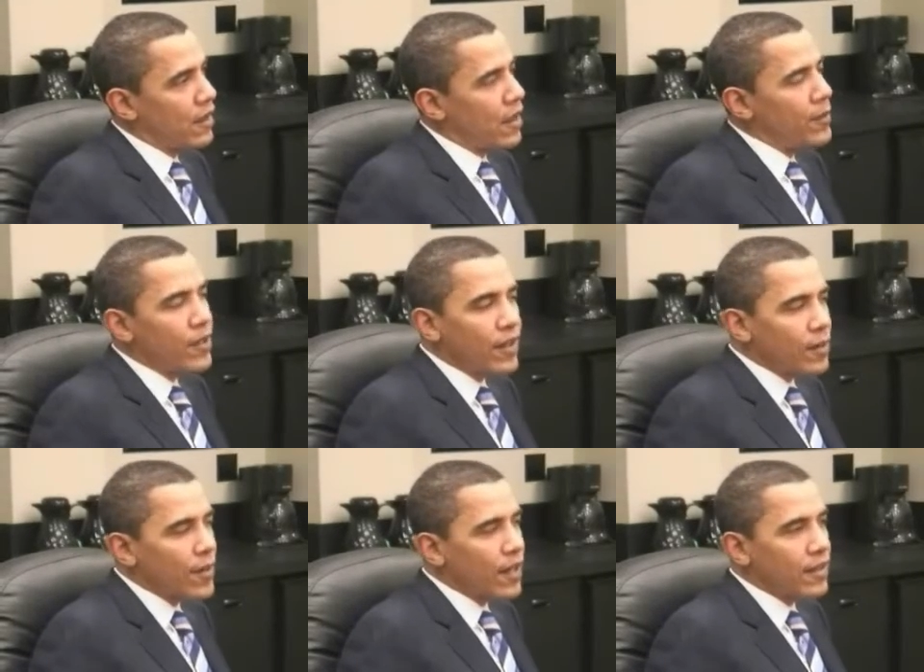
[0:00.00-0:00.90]
I mean, you think
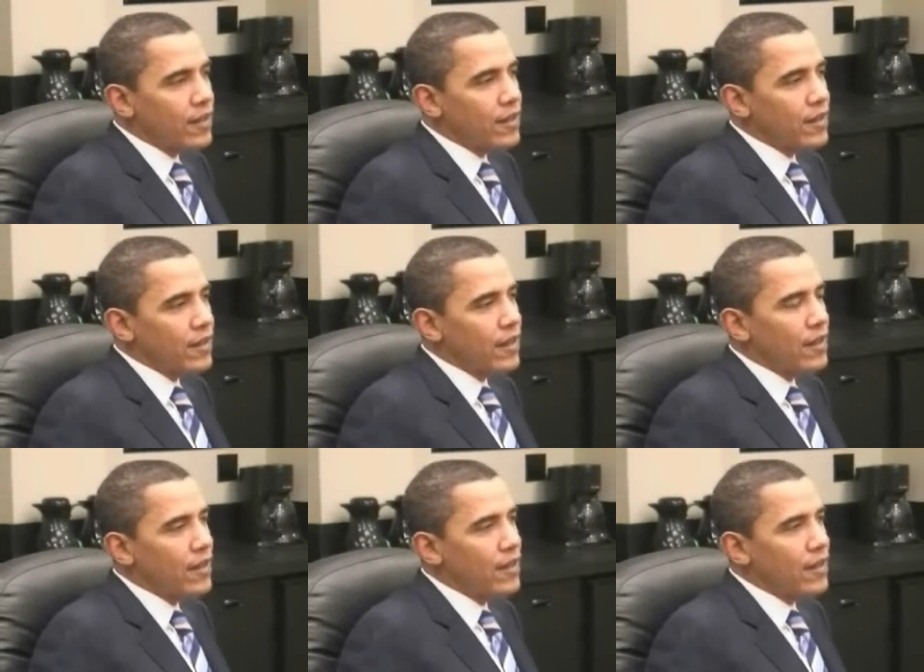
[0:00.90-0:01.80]
about it,
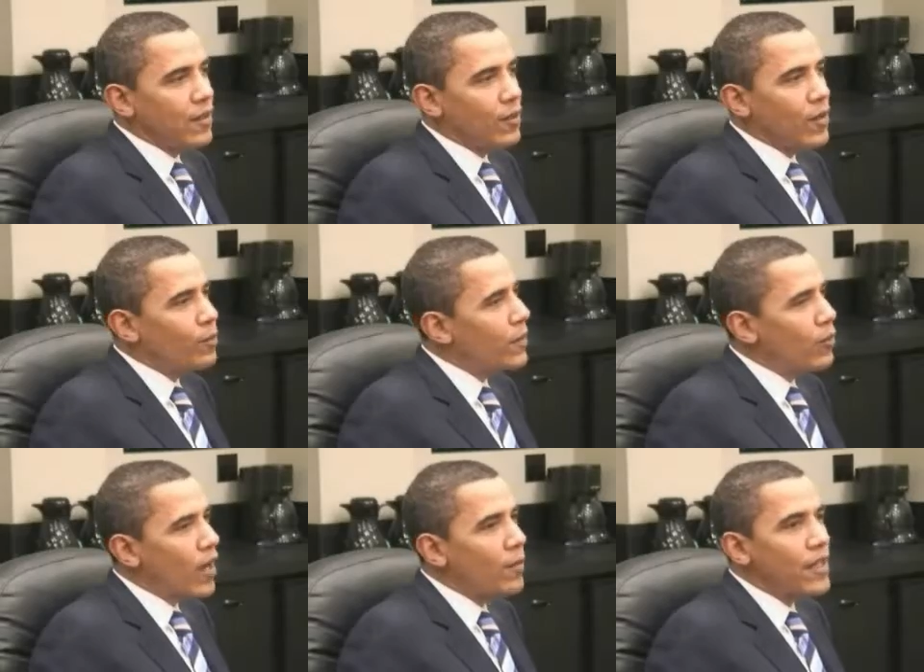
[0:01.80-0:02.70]
when Mitt
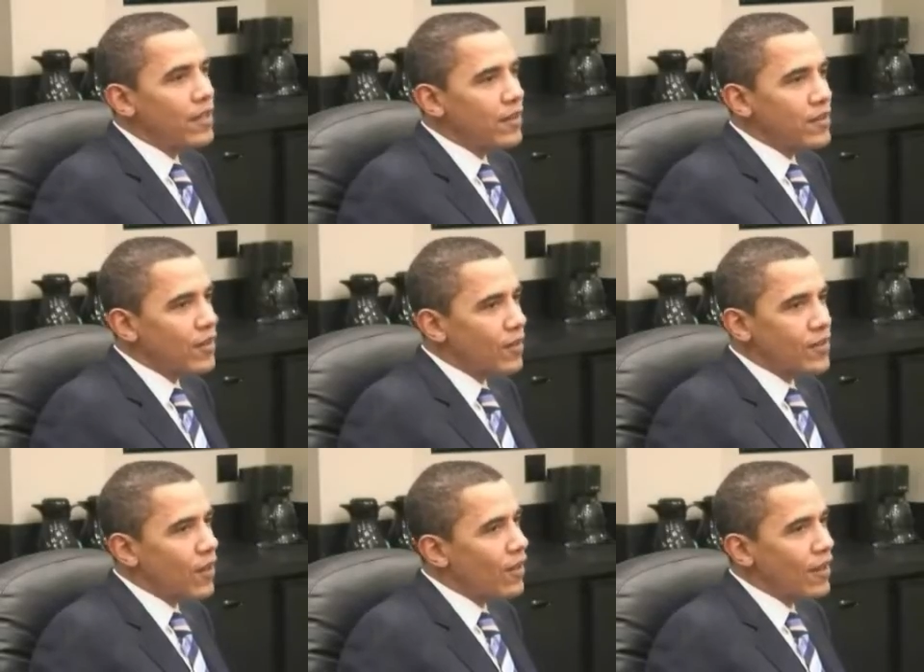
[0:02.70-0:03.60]
Romney starts
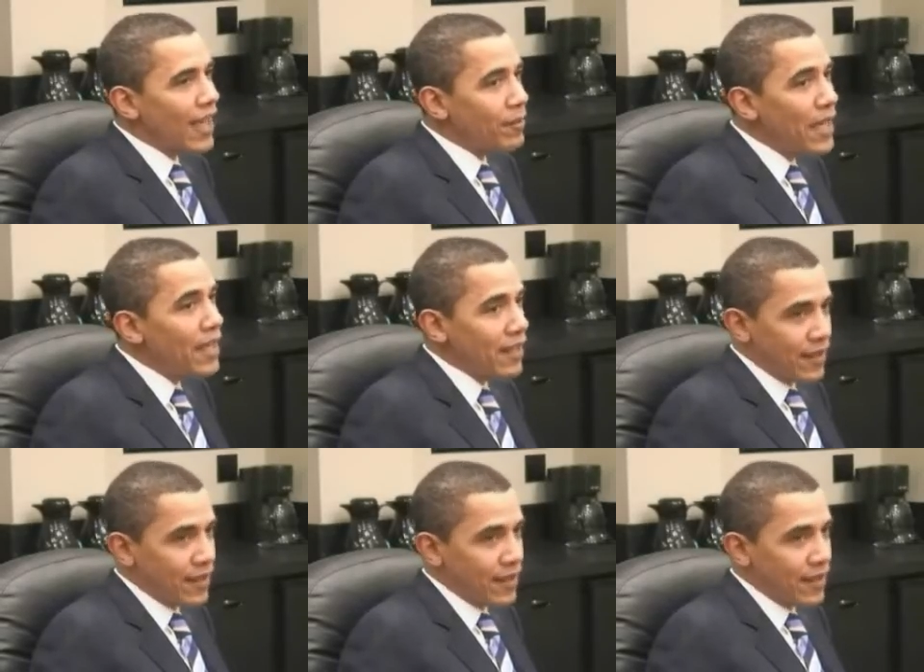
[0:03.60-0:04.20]
talking like me,